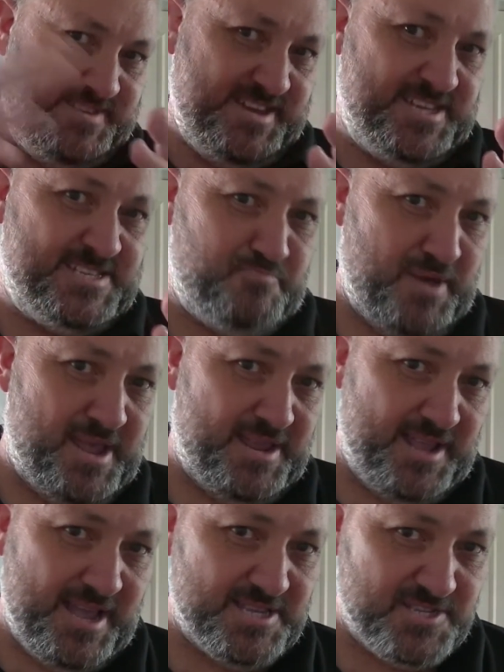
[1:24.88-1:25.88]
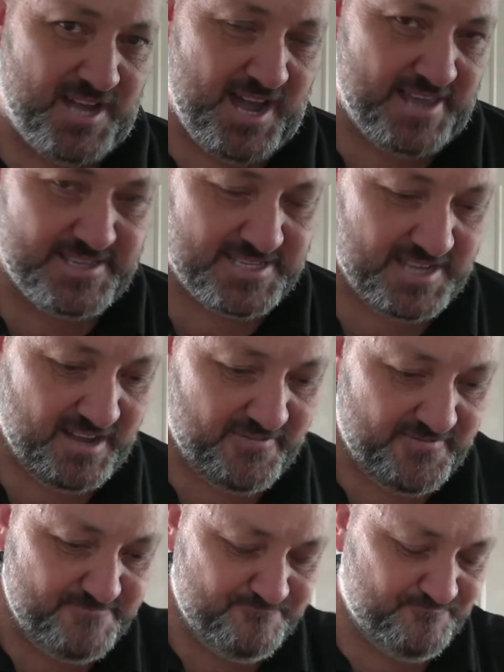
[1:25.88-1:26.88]
expanded out to other
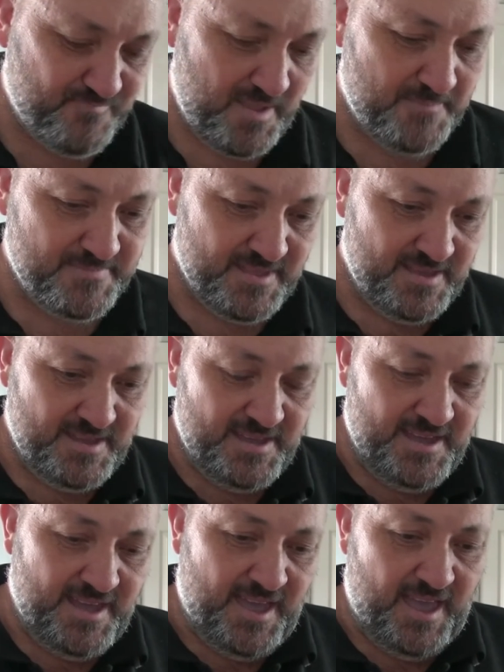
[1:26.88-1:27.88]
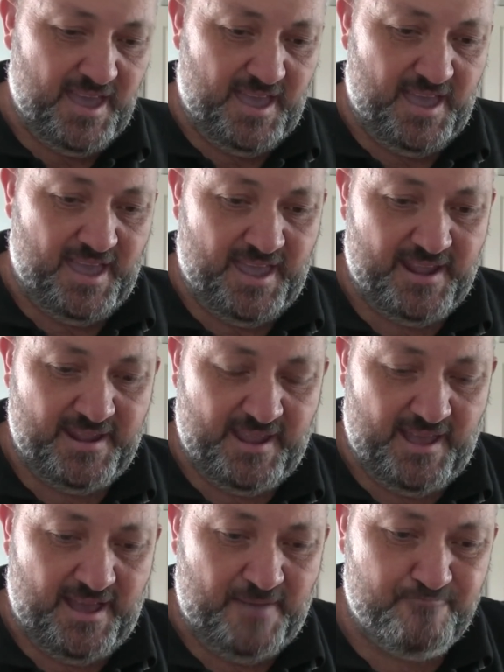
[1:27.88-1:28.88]
stuff, and
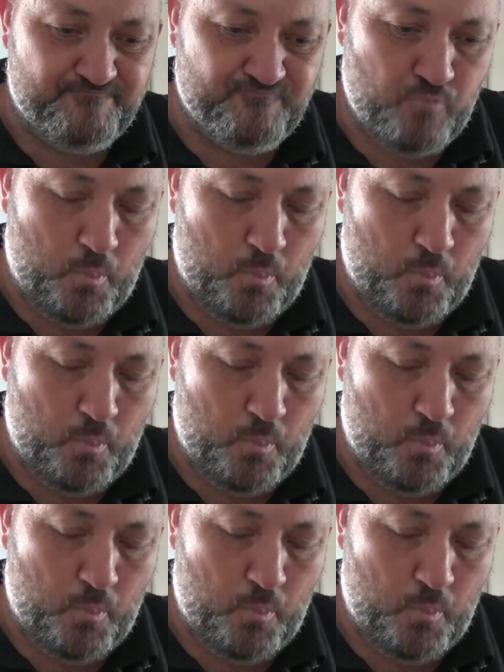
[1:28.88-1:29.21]
um,